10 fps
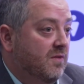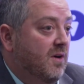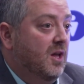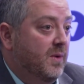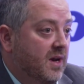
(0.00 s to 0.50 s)

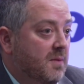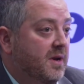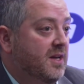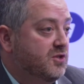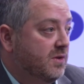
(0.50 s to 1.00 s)
following up
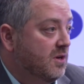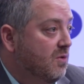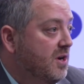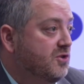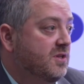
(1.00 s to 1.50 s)
and answering their
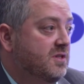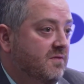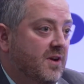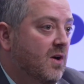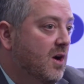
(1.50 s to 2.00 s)
questions and
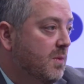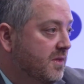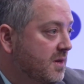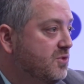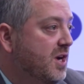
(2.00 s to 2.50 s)
figuring out what
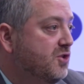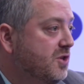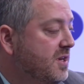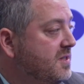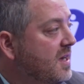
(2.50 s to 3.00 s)
the
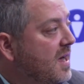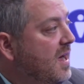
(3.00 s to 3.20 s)
objection is.